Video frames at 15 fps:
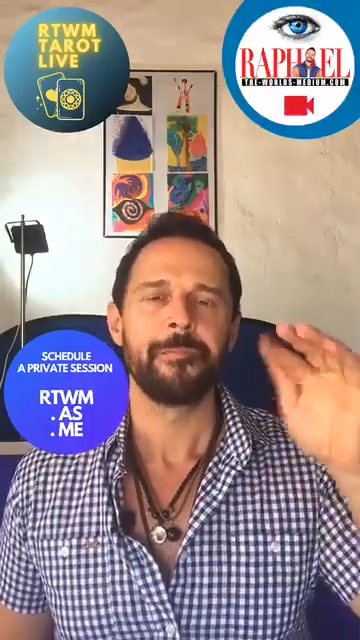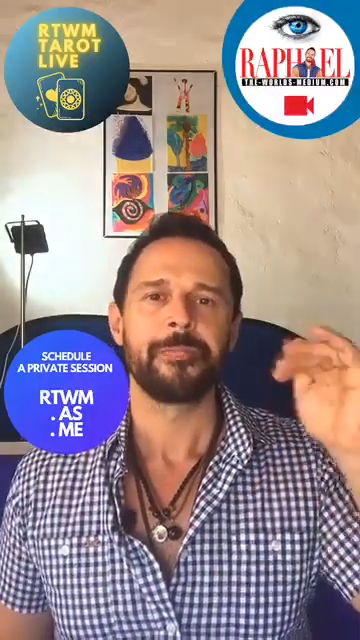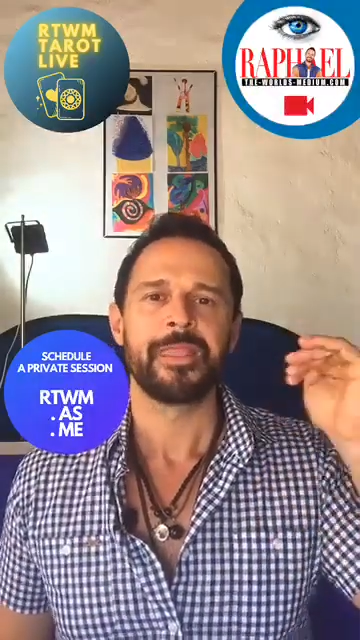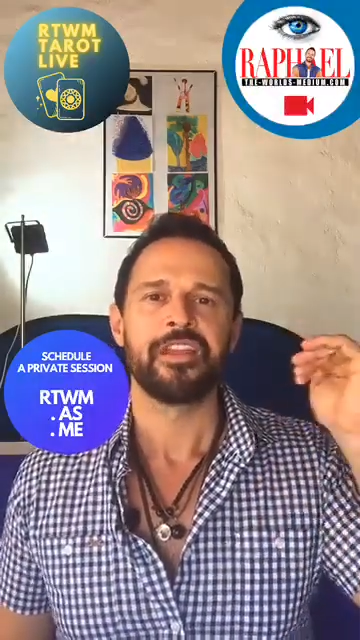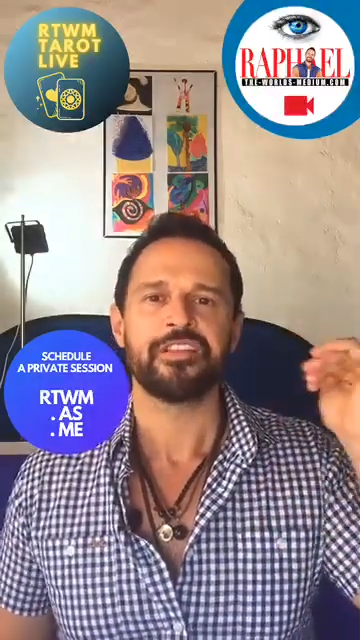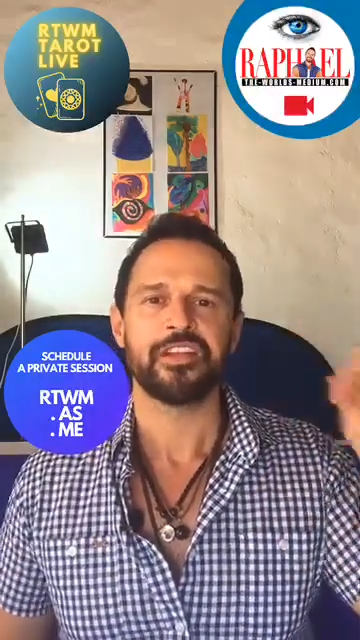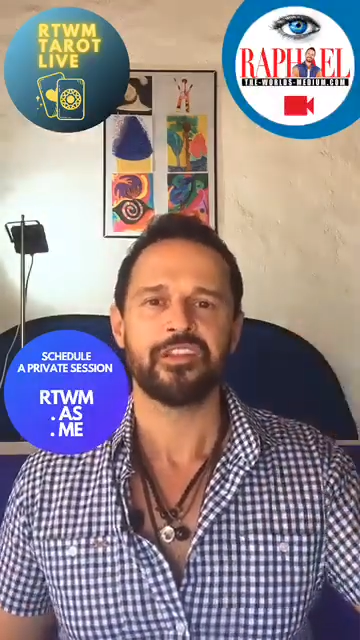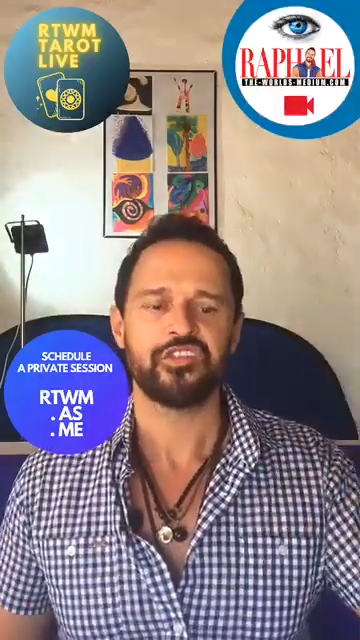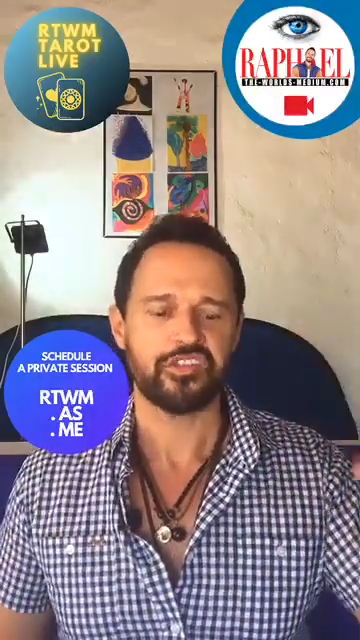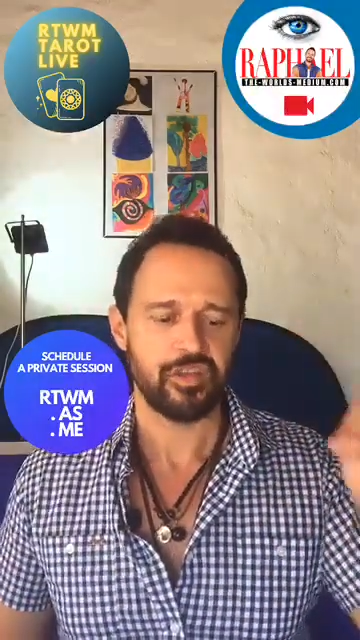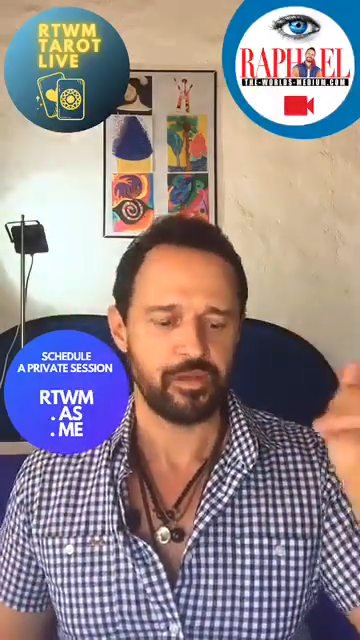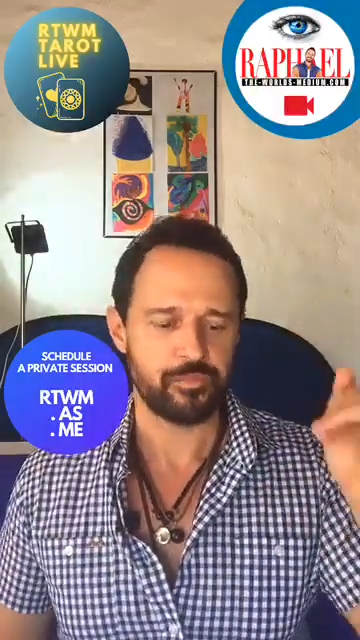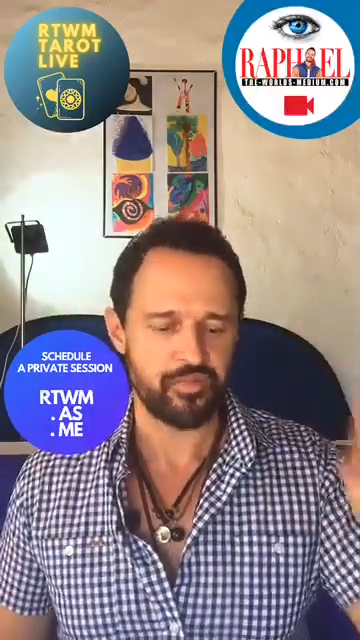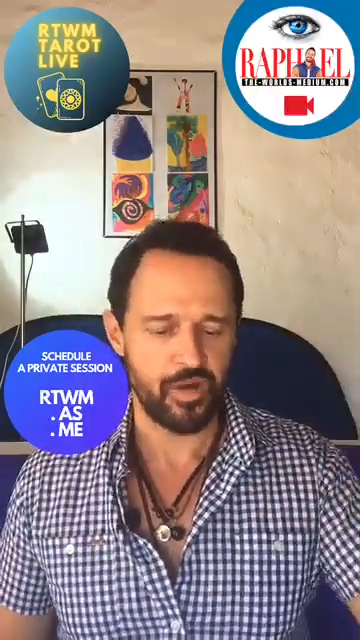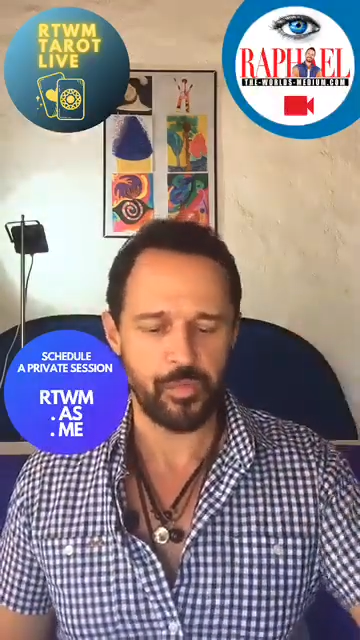such
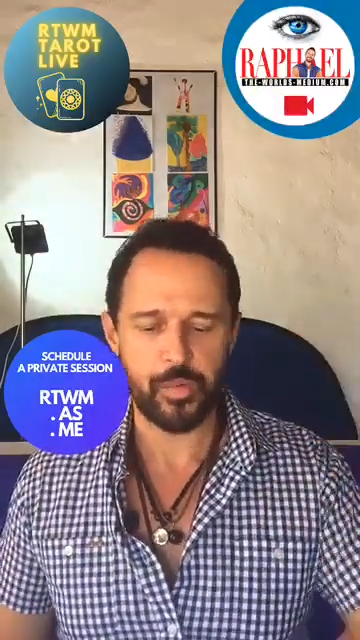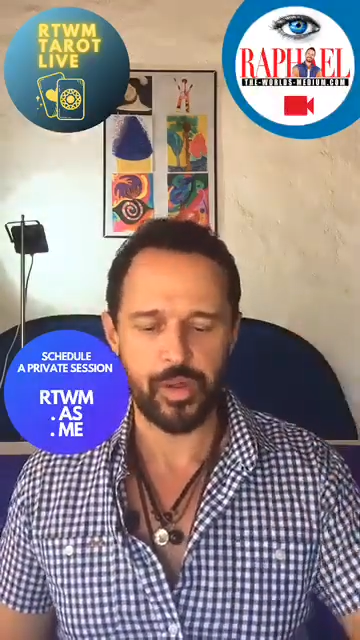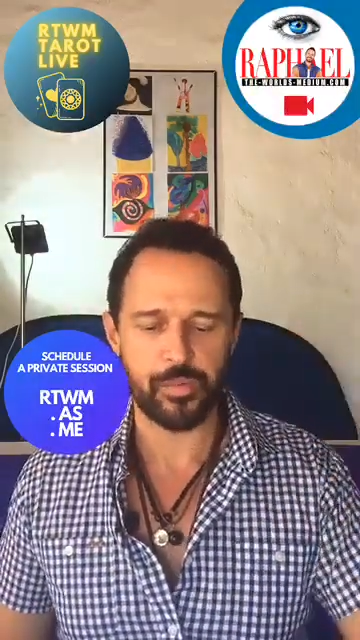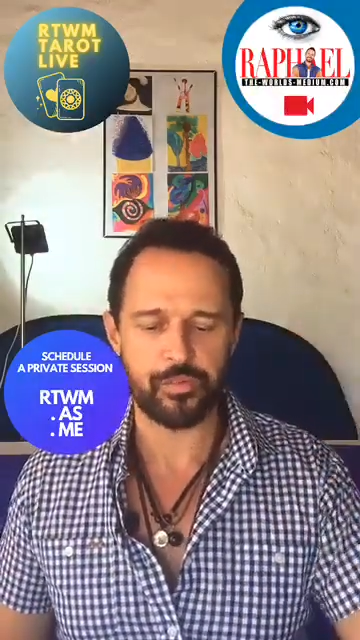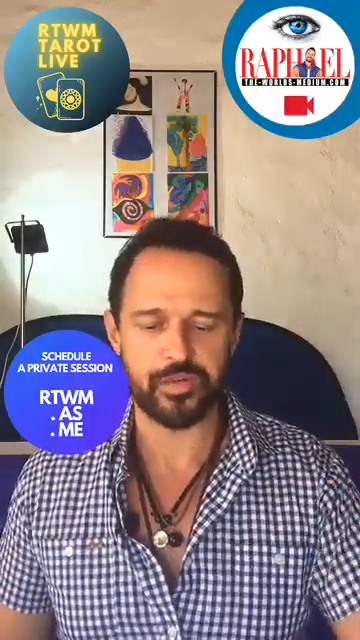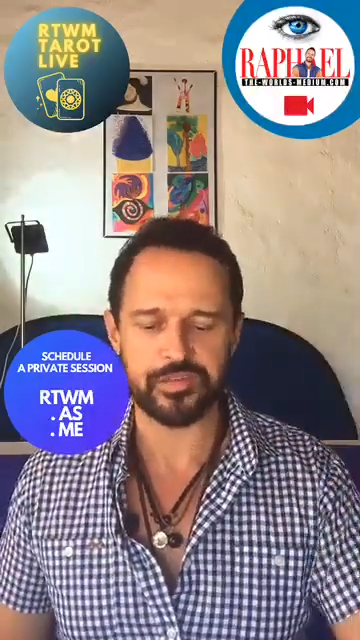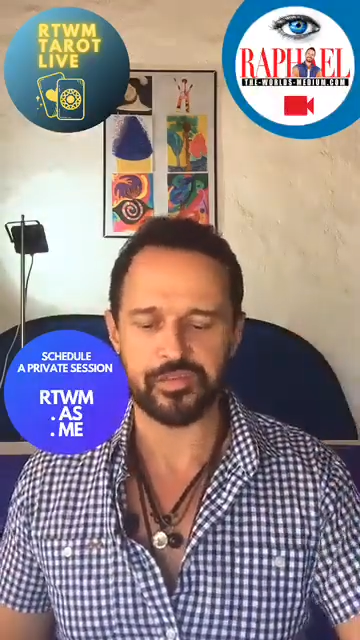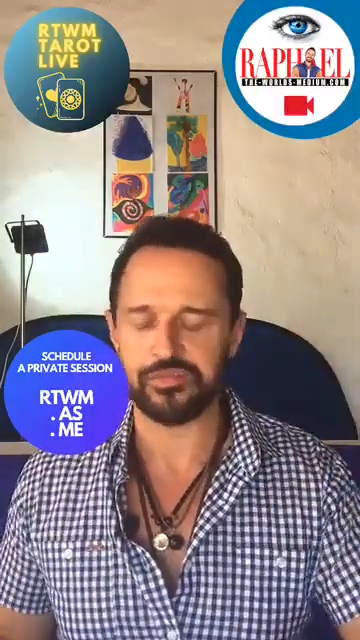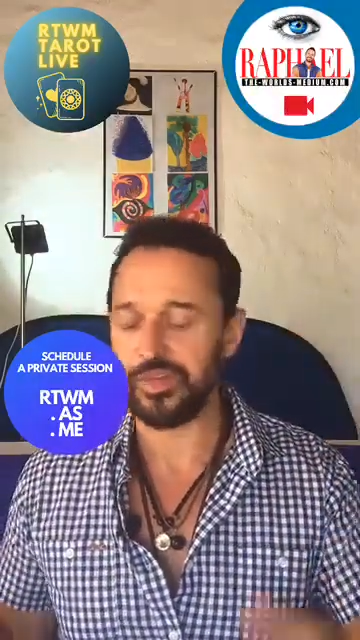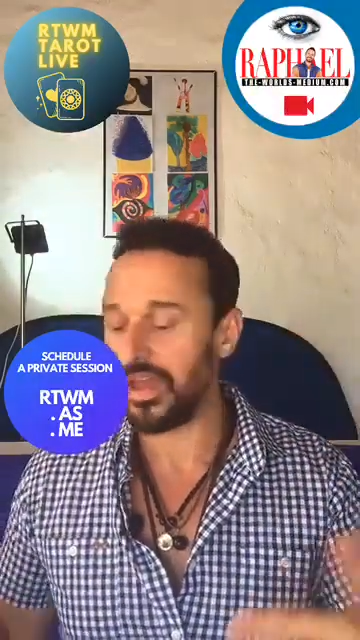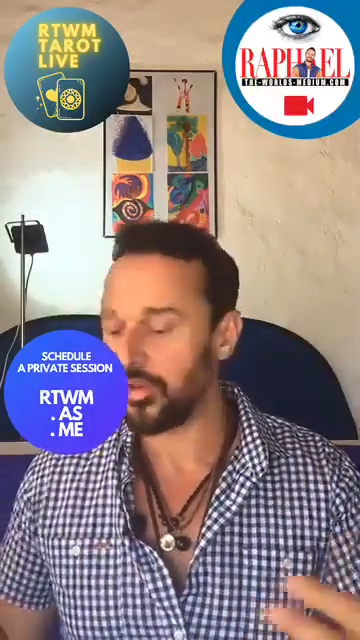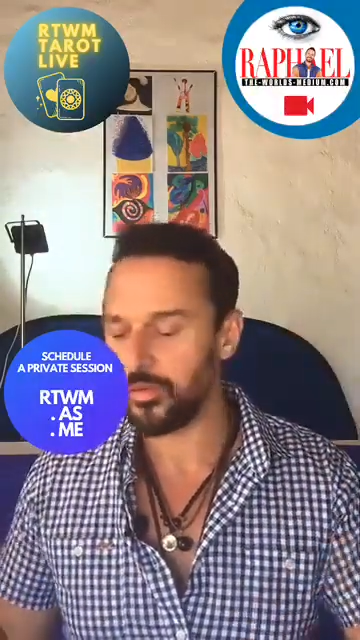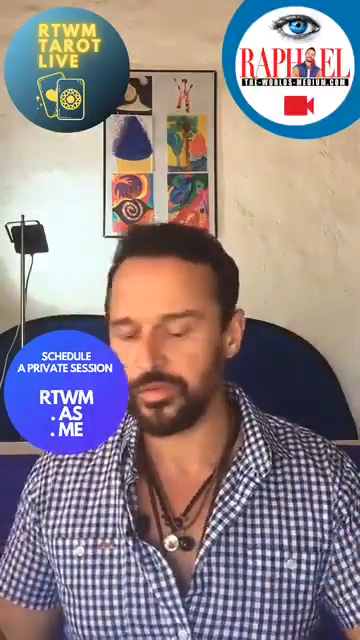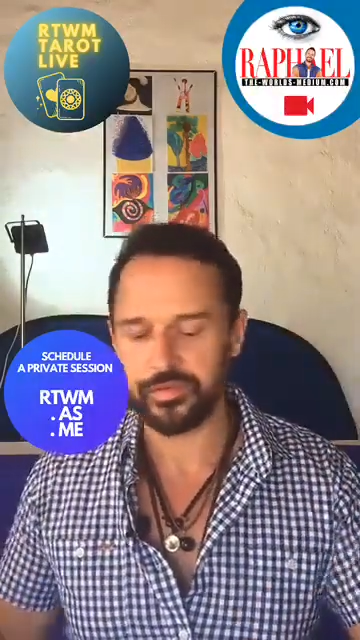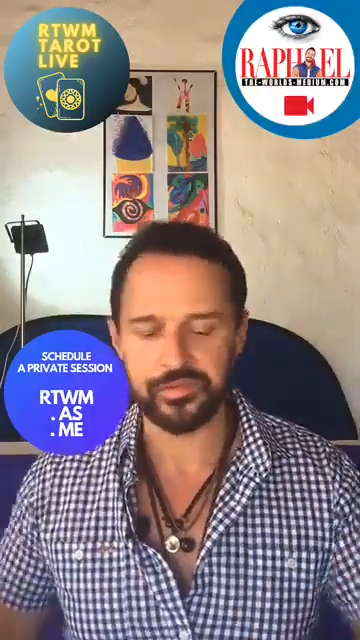a problem with a
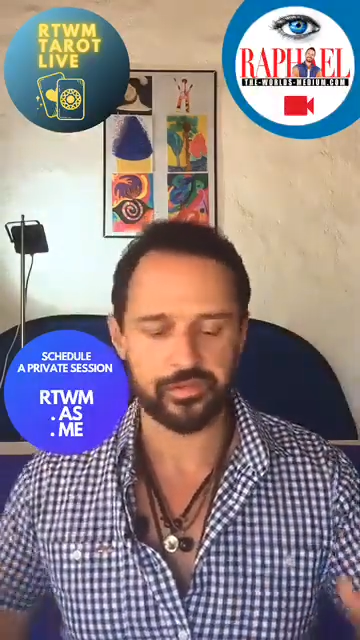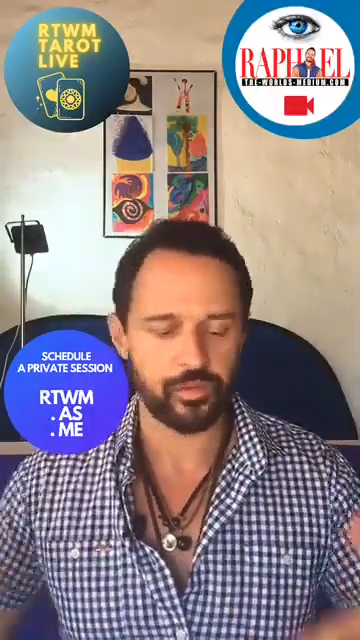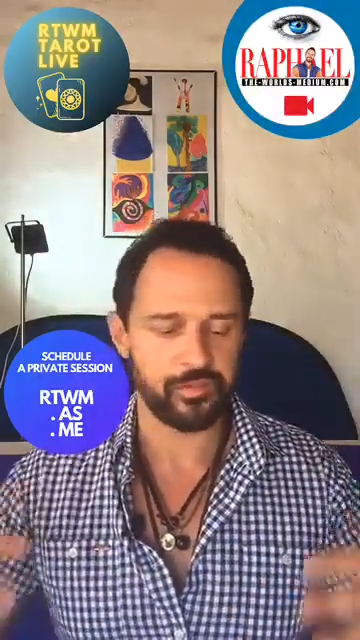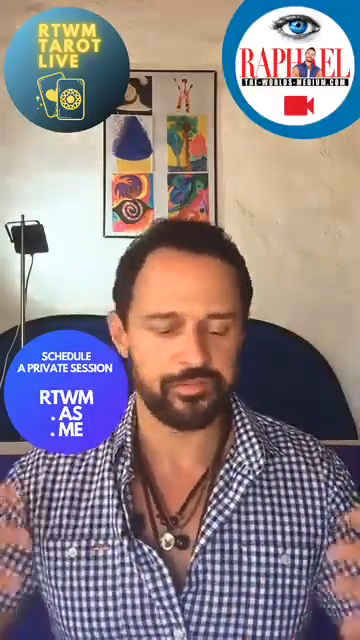virus or